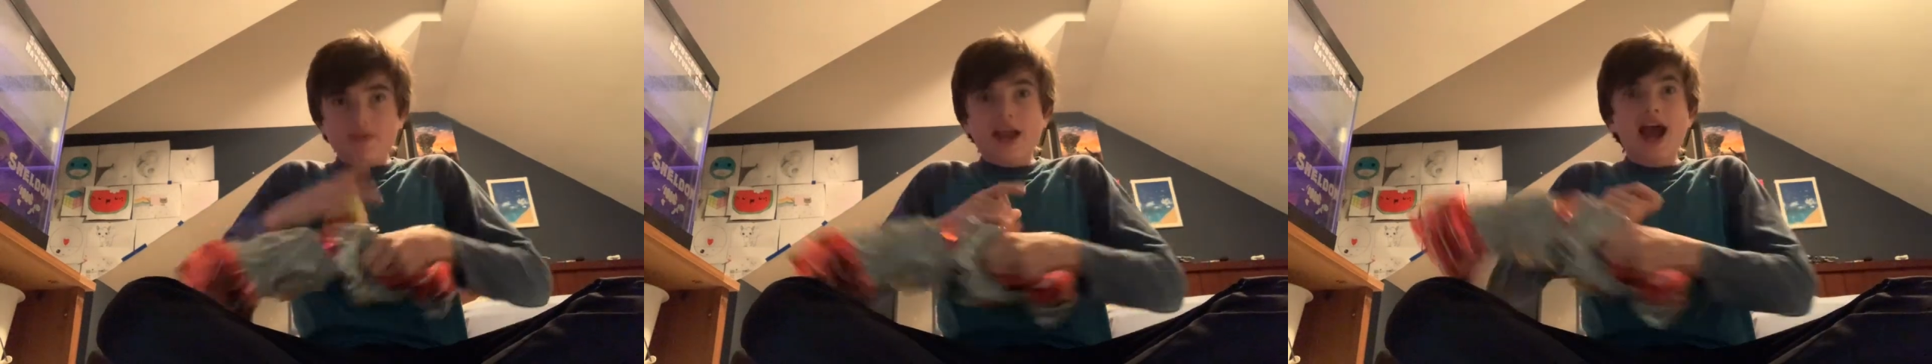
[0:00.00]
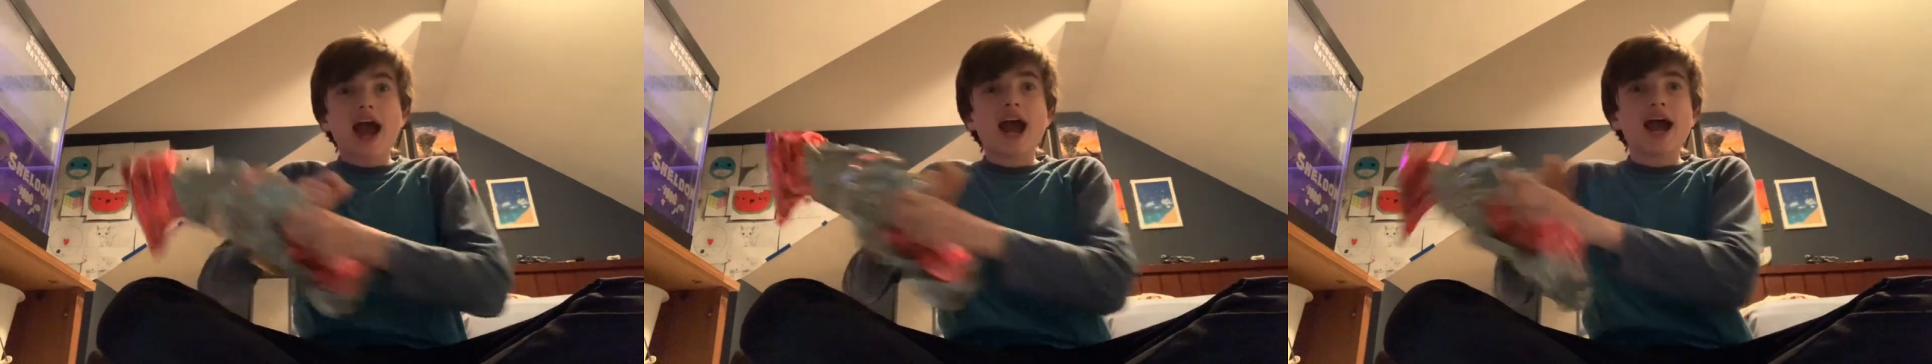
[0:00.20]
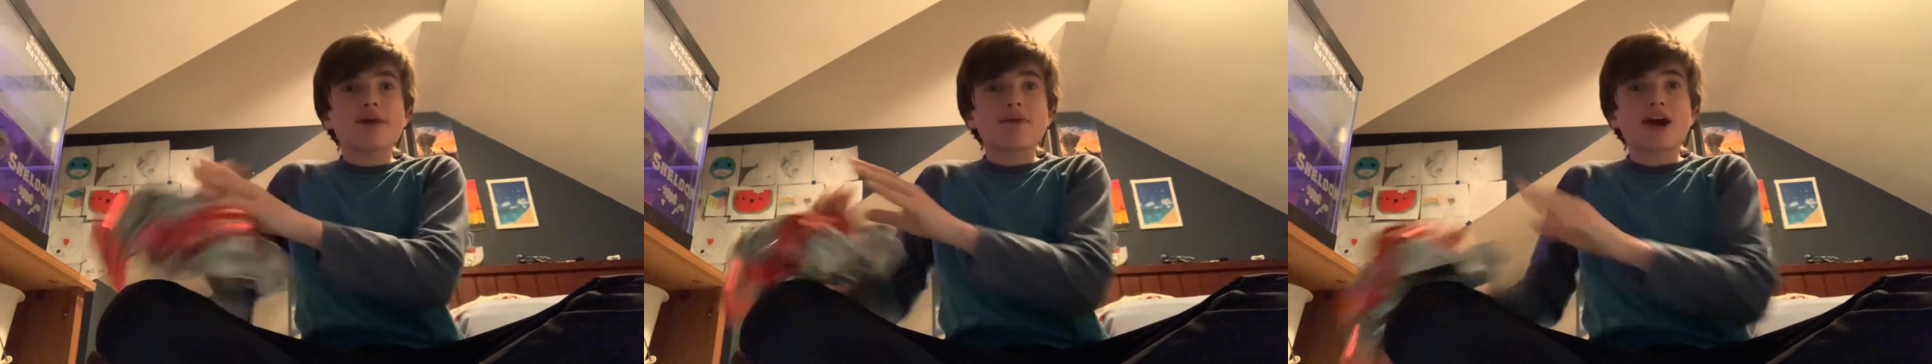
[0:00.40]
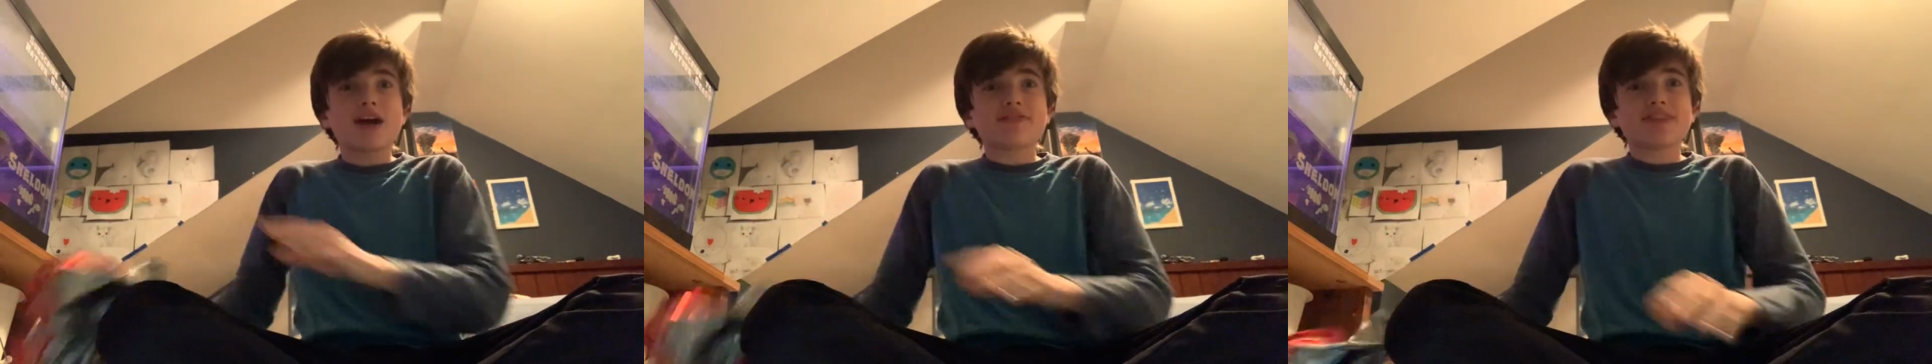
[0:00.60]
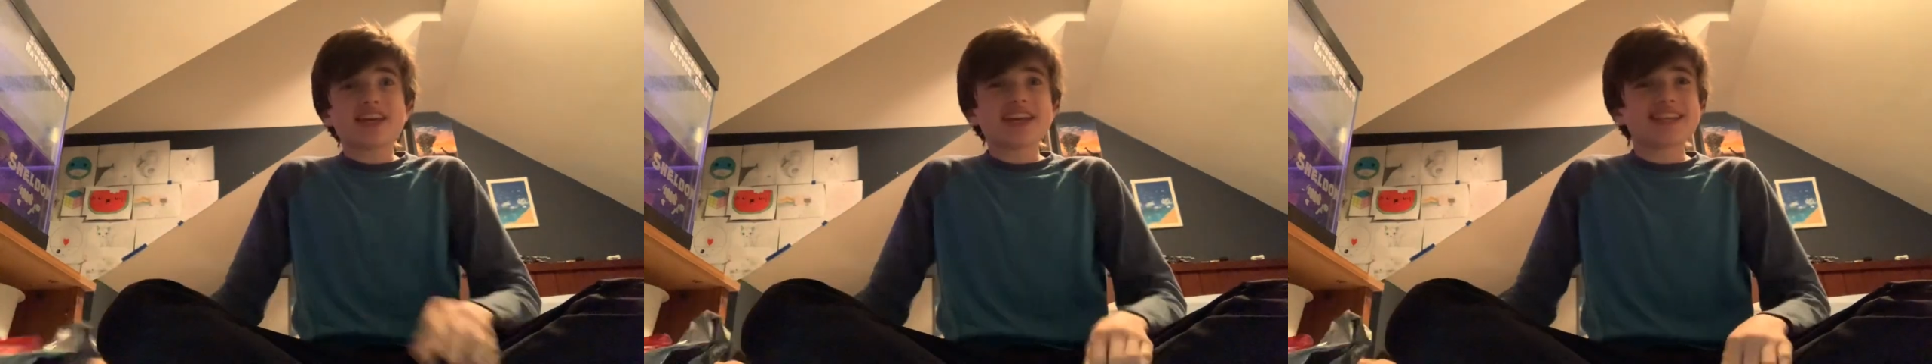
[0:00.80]
Out
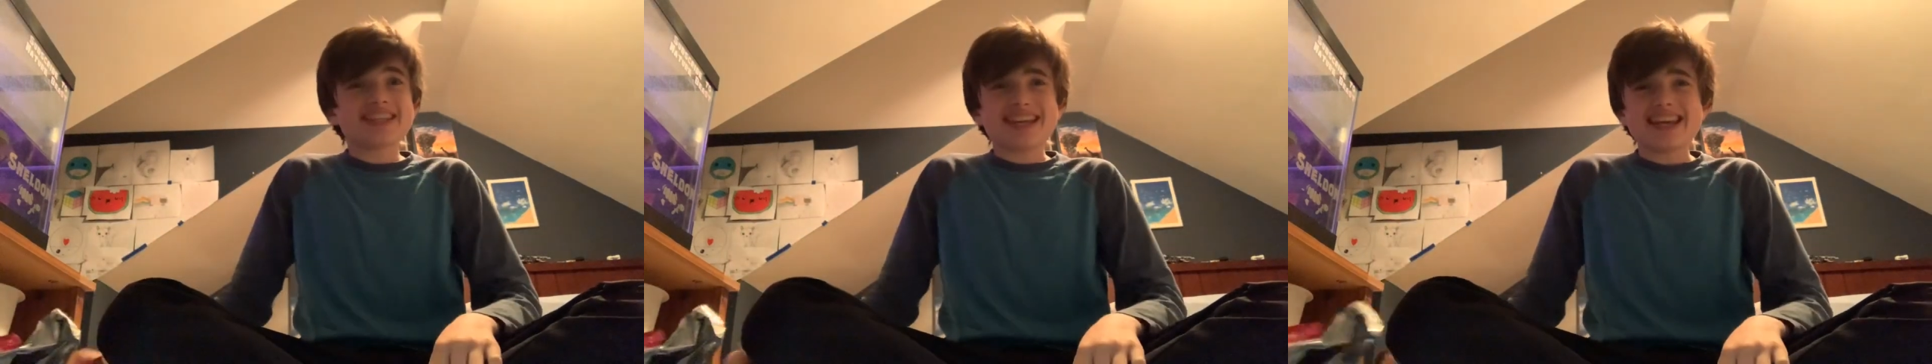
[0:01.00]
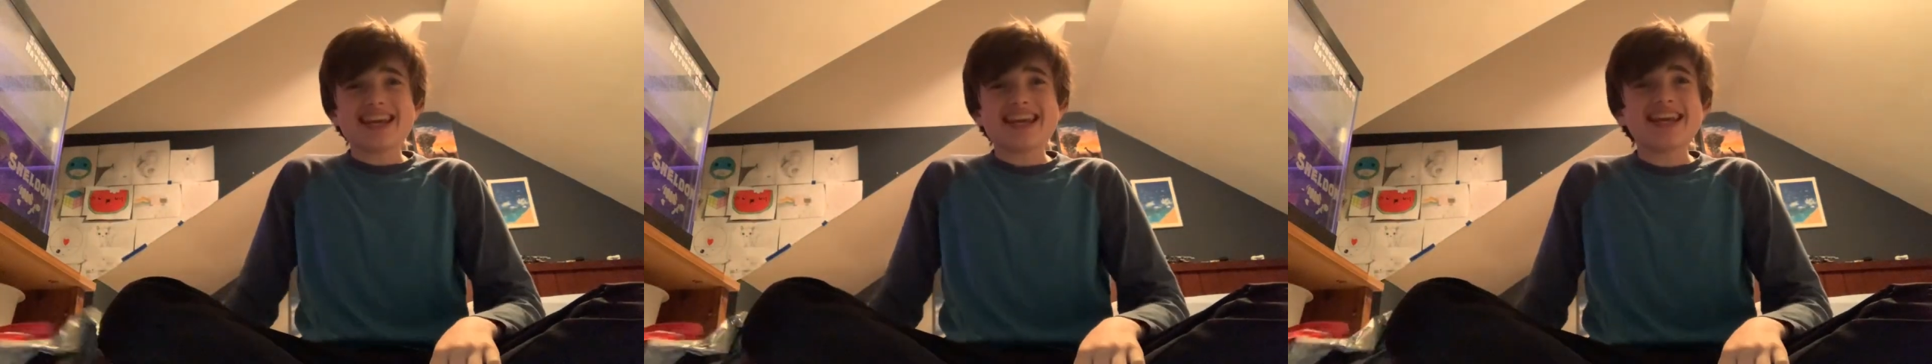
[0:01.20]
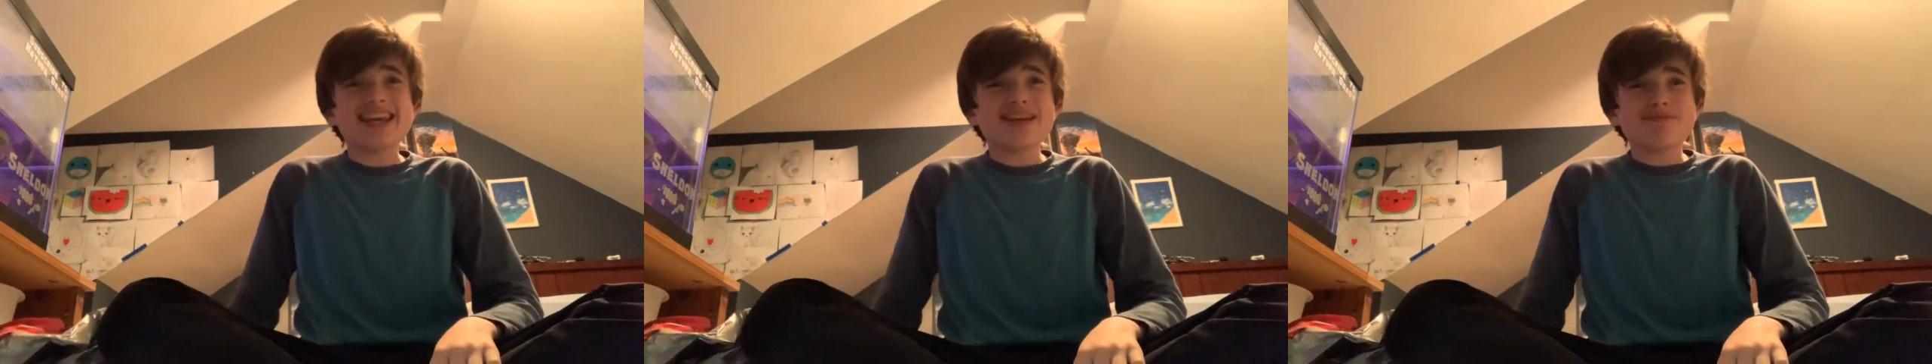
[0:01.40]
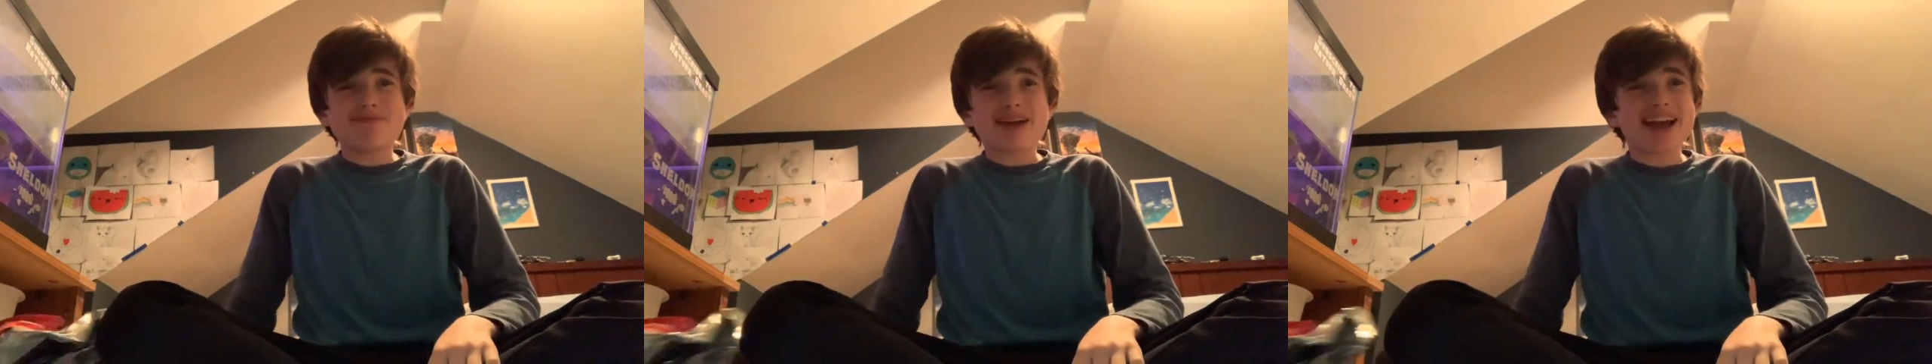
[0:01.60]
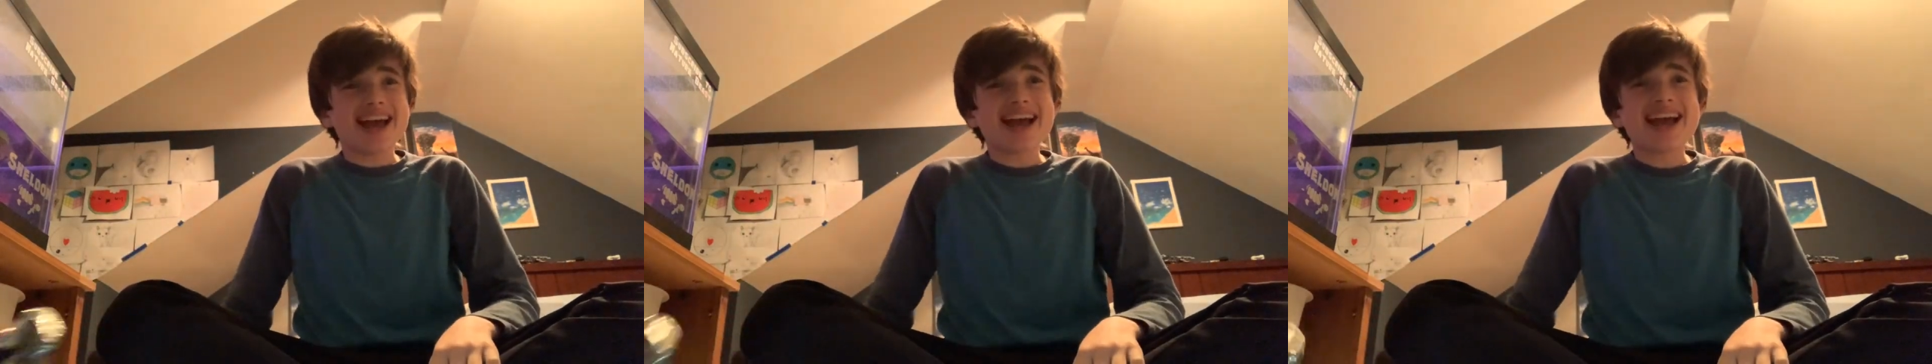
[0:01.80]
of the deep
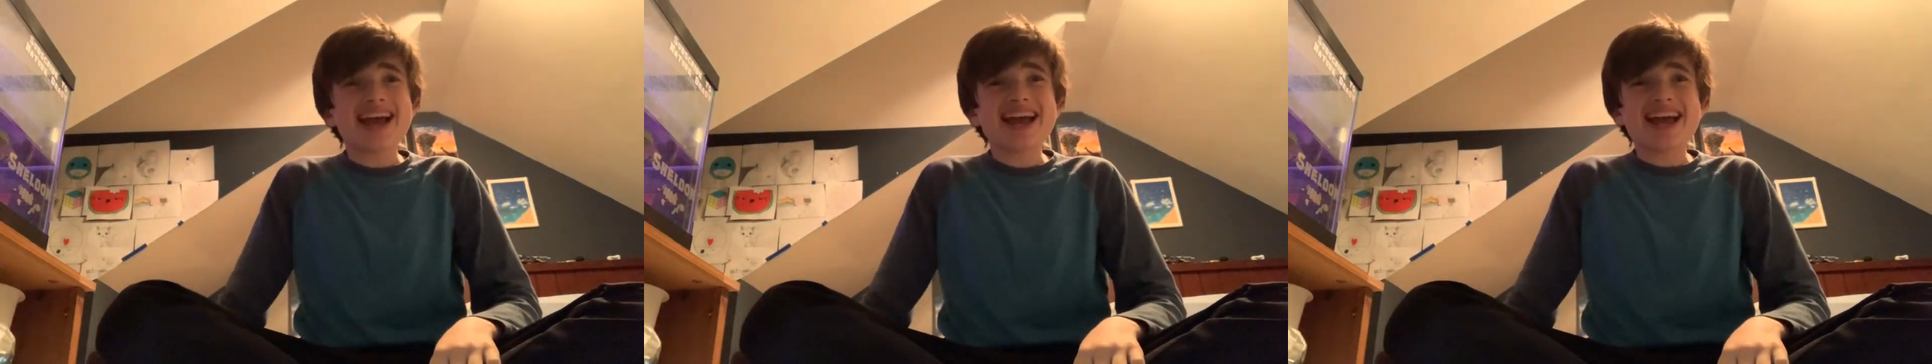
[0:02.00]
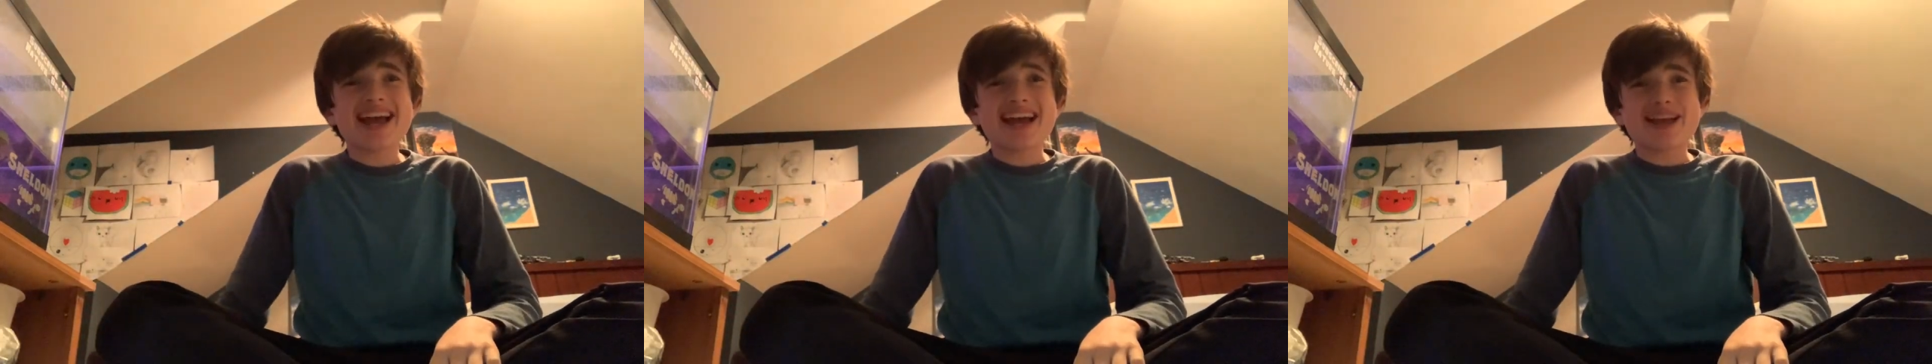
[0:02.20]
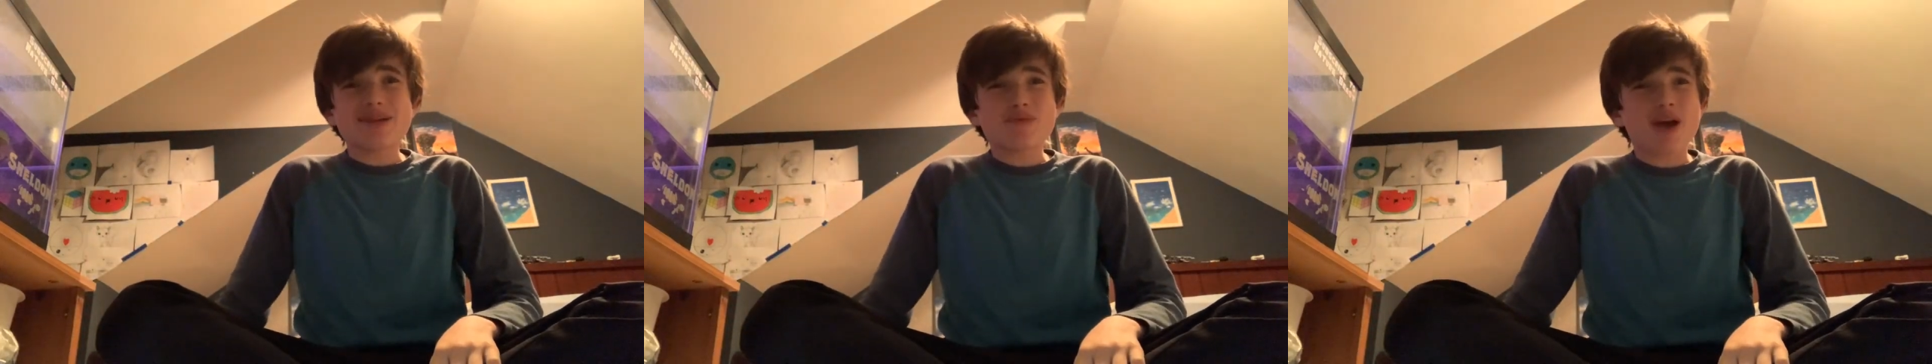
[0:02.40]
end,